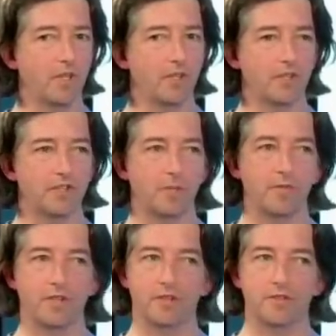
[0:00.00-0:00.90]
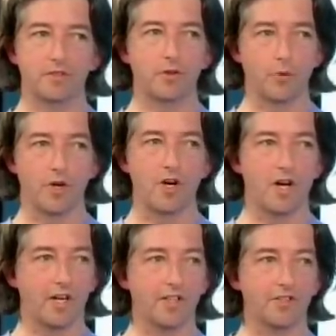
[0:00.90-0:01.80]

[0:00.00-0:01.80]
"There's something going on. This